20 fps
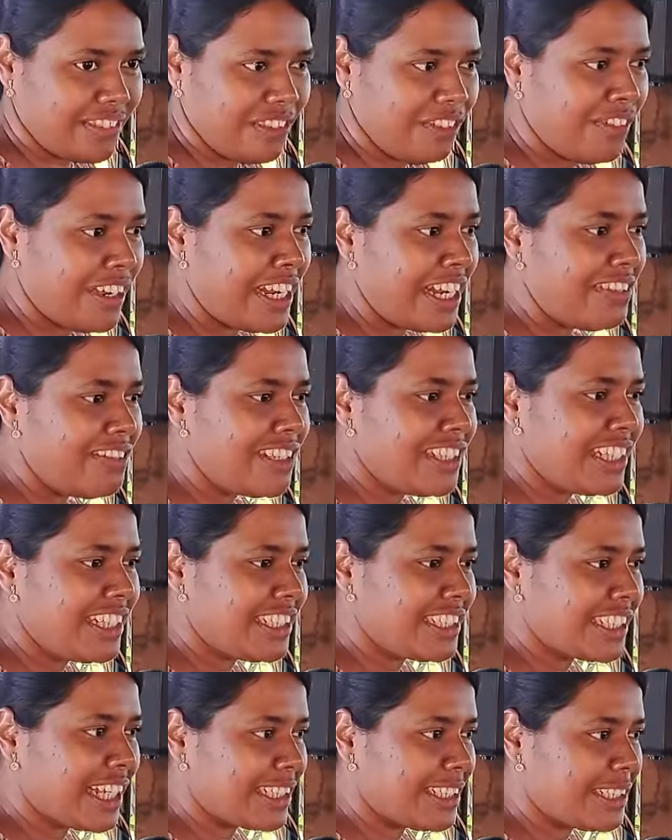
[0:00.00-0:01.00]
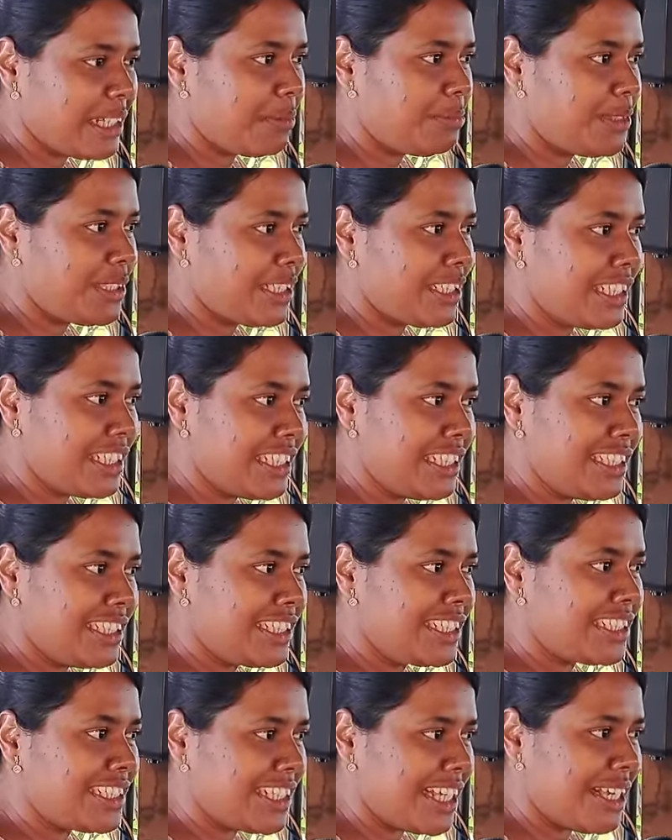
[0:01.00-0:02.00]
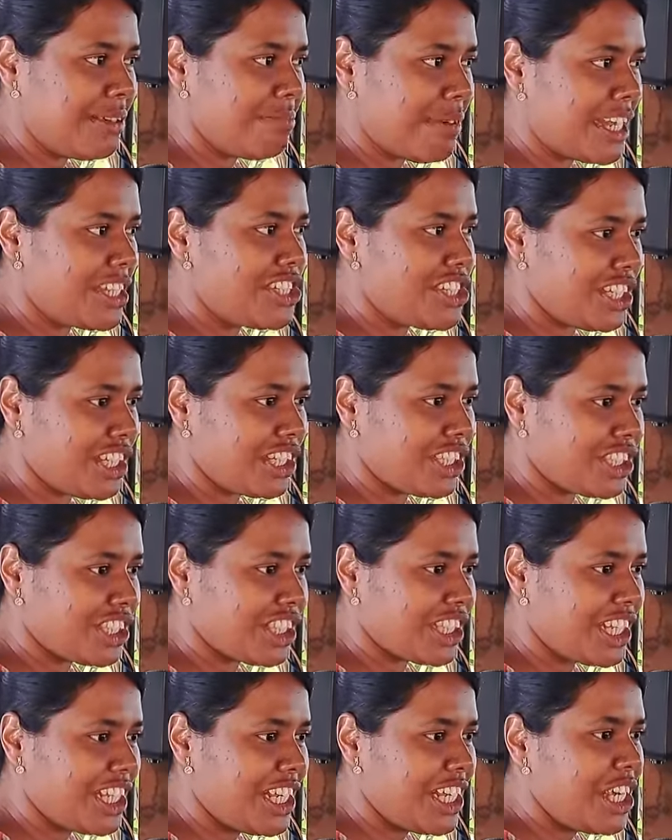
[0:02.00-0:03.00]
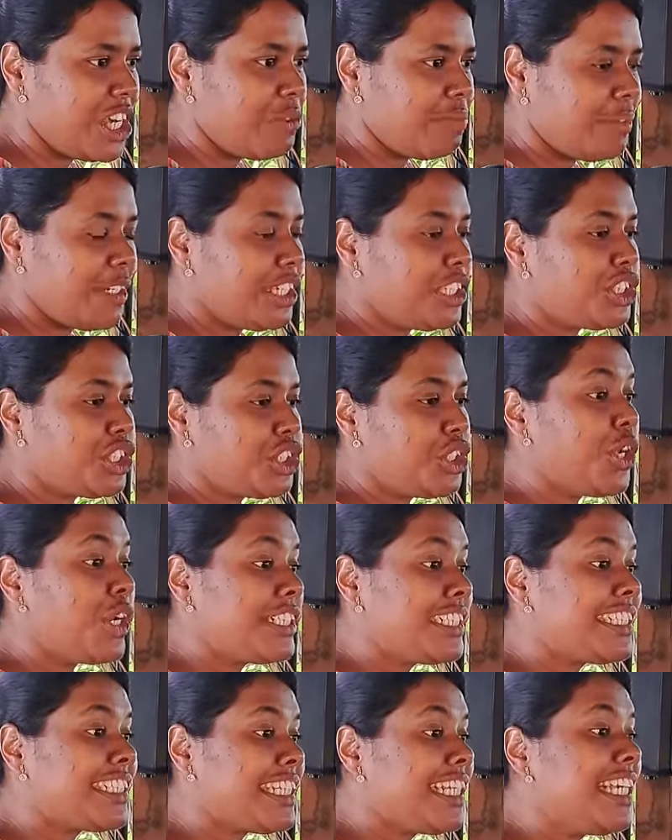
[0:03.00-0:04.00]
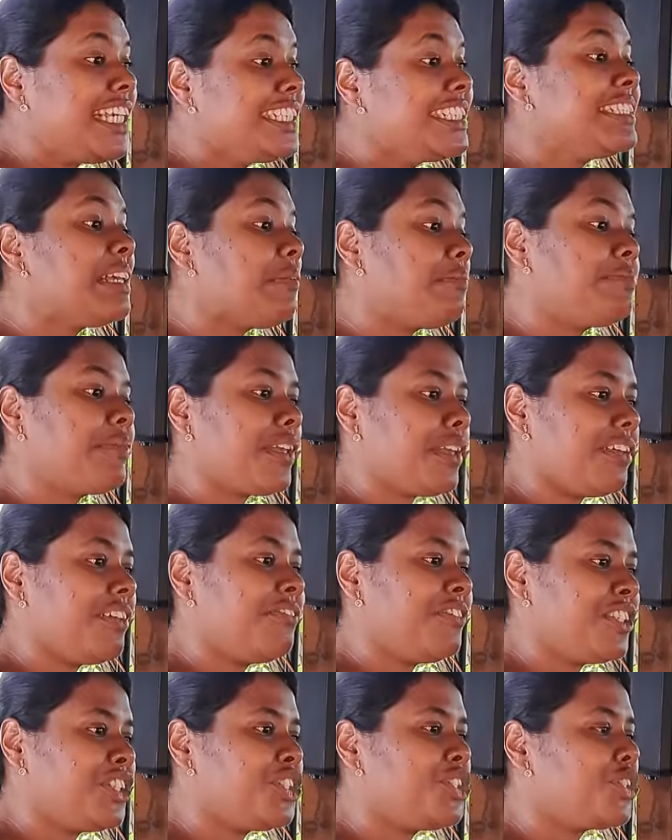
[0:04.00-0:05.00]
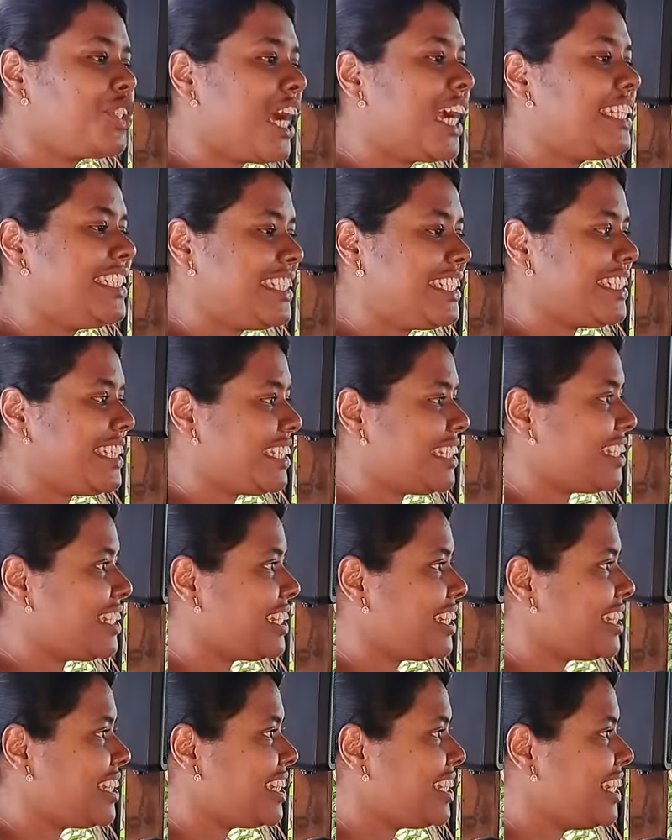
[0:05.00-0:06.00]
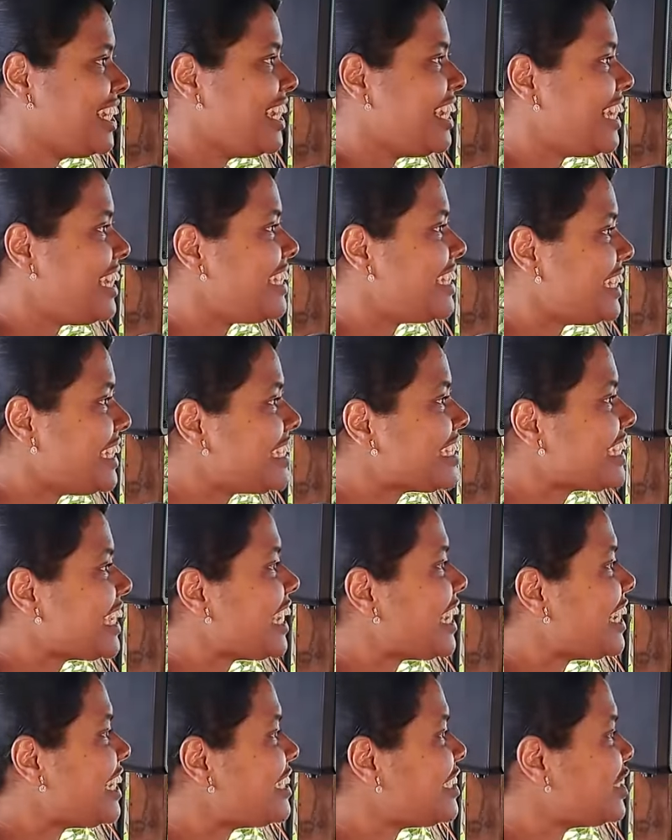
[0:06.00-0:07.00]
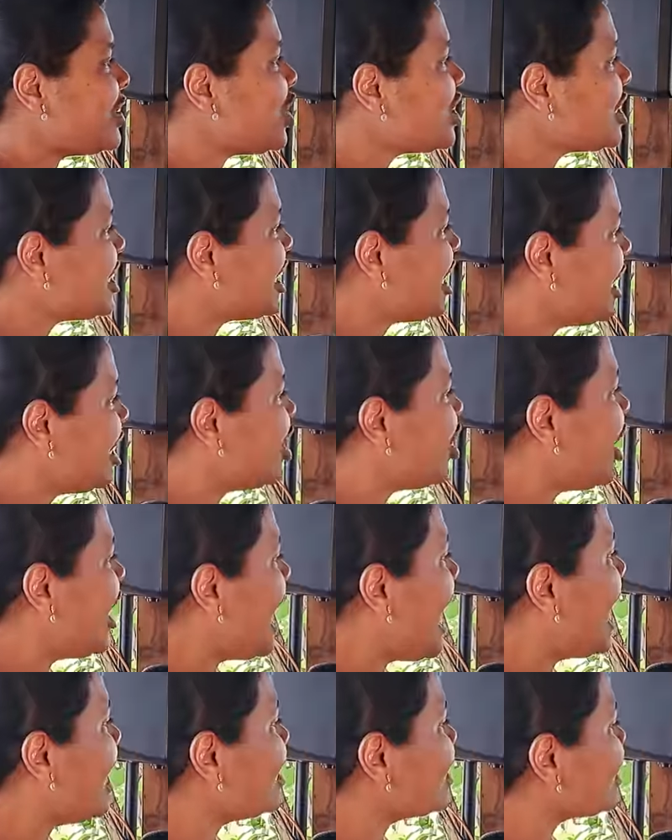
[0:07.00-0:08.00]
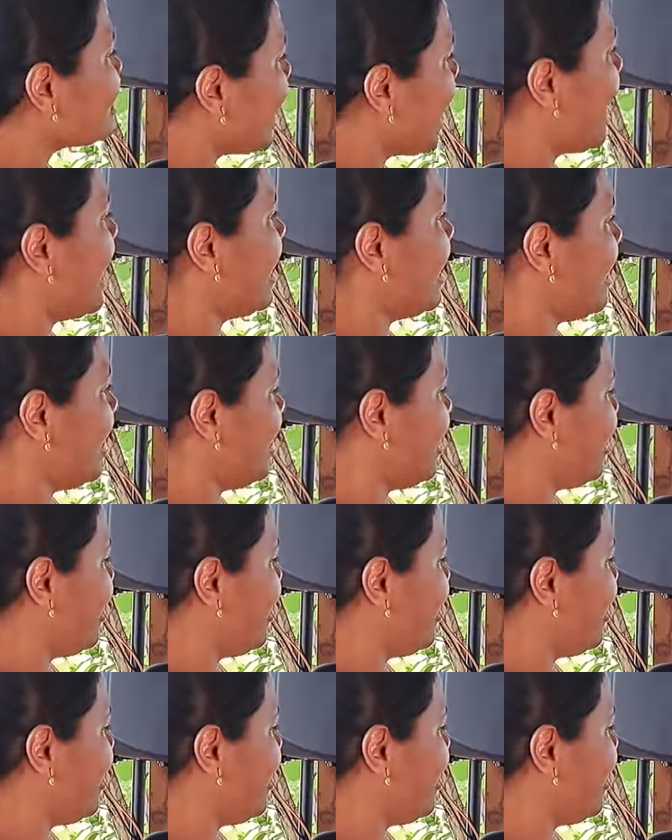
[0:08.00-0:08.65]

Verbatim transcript: Whenever there is consumption, there is imagination. Means you are seeing something which you can't see. In this case, you are seeing your lungs dead